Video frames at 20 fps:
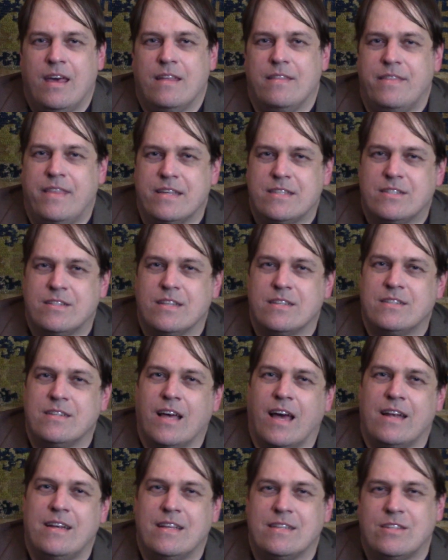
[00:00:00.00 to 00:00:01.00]
This does
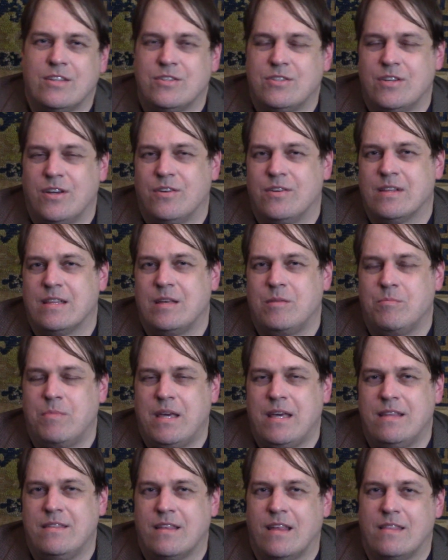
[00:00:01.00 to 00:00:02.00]
not necessarily
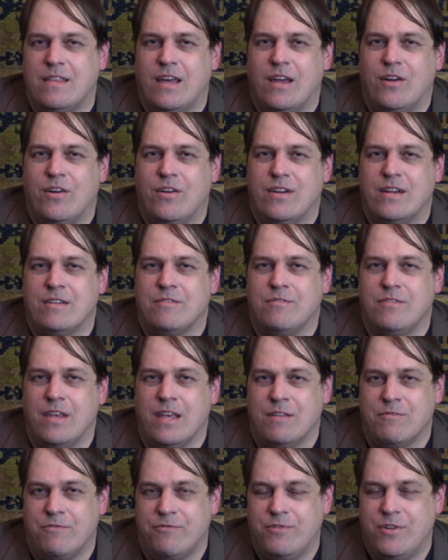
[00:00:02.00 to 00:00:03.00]
mean that they are an
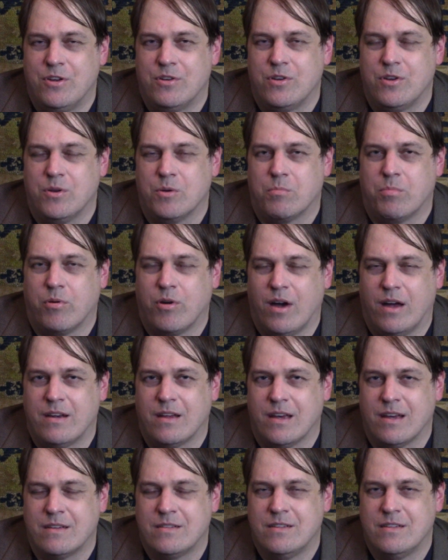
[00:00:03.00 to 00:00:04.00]
inferior
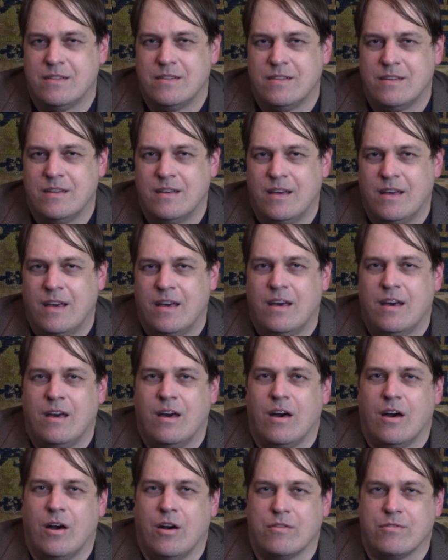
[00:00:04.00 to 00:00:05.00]
product.
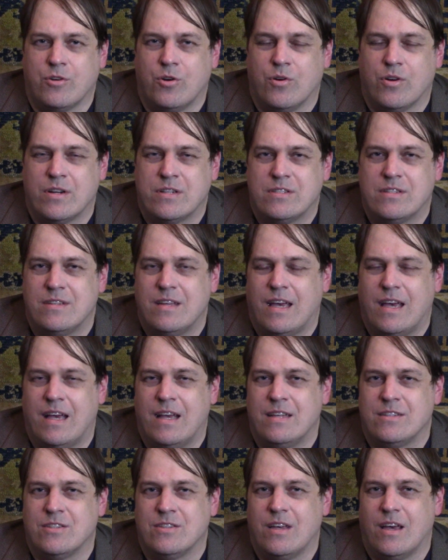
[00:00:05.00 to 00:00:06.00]
Of course,
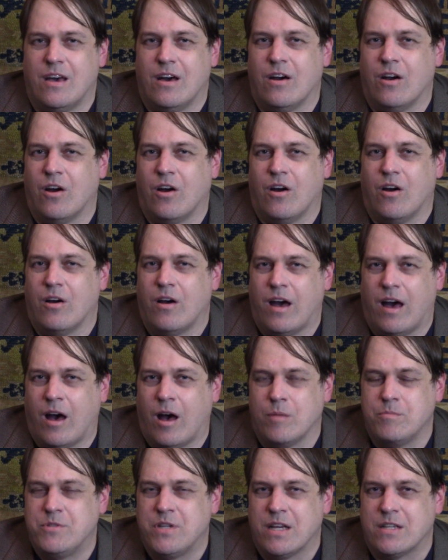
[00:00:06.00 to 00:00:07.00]
as
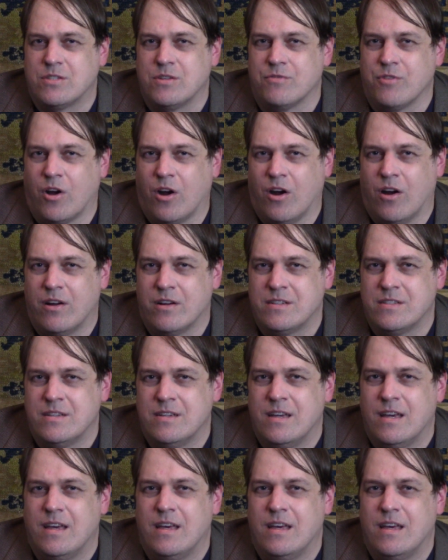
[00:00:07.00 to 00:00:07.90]
objects of art,